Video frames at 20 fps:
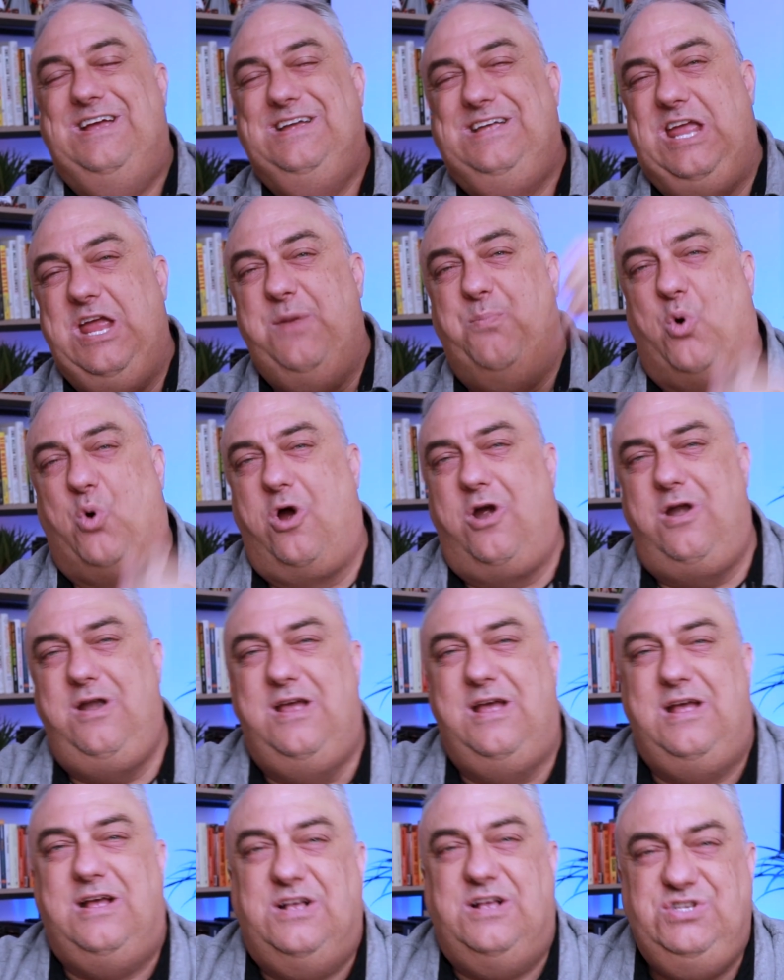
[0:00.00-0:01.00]
keyboard,
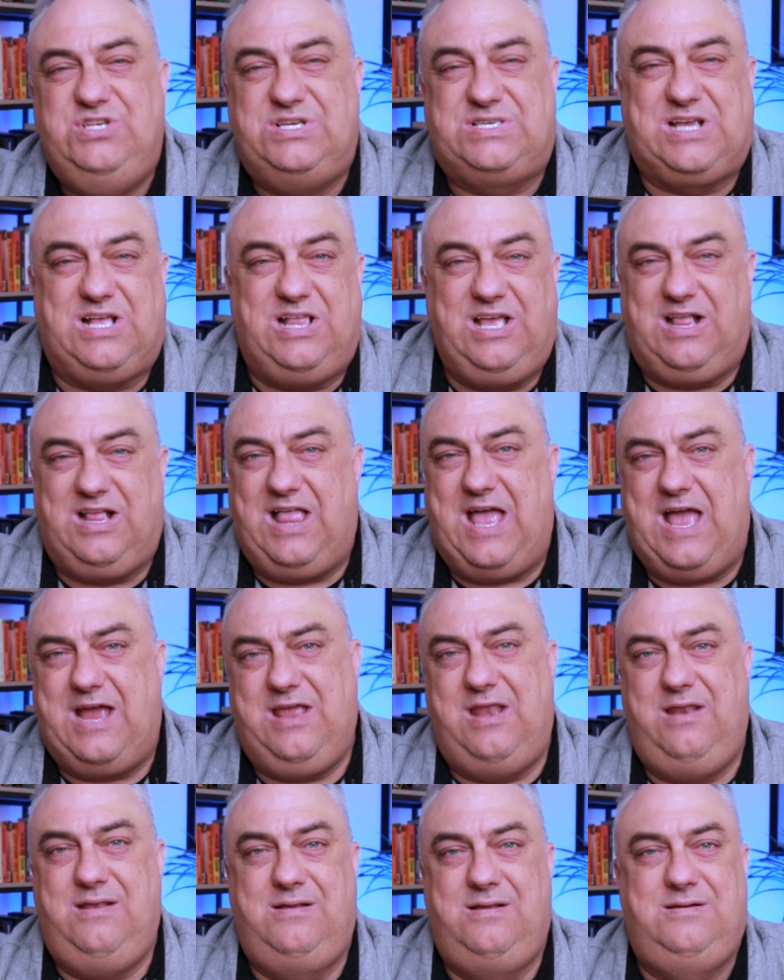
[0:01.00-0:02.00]
just click
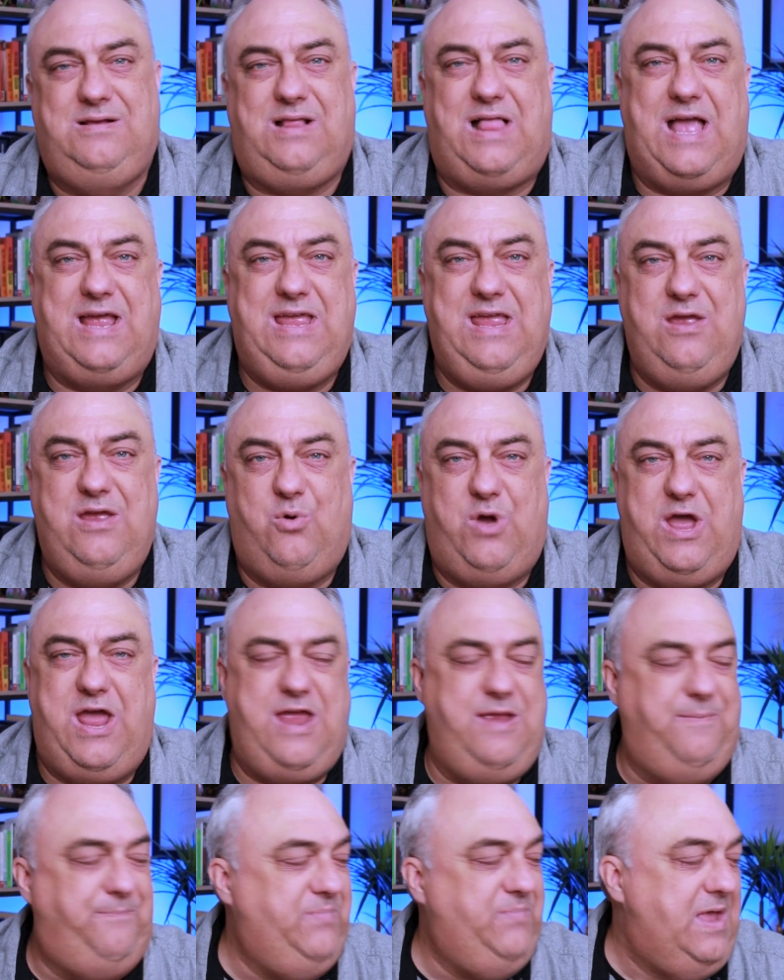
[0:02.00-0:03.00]
clacking, clacky
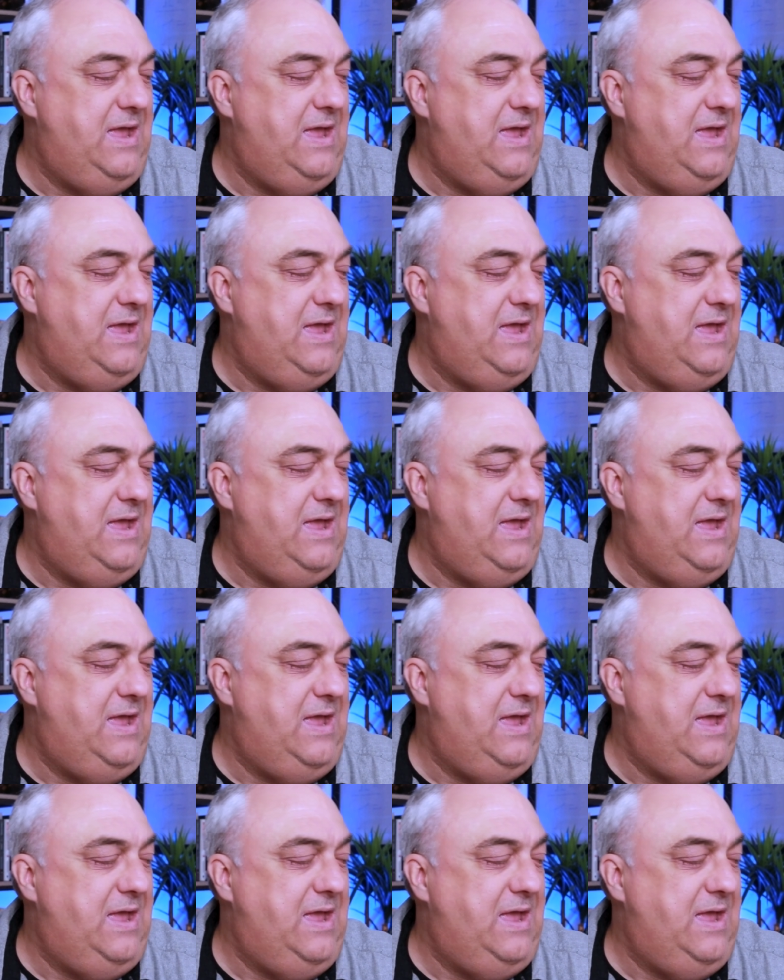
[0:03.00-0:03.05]
away.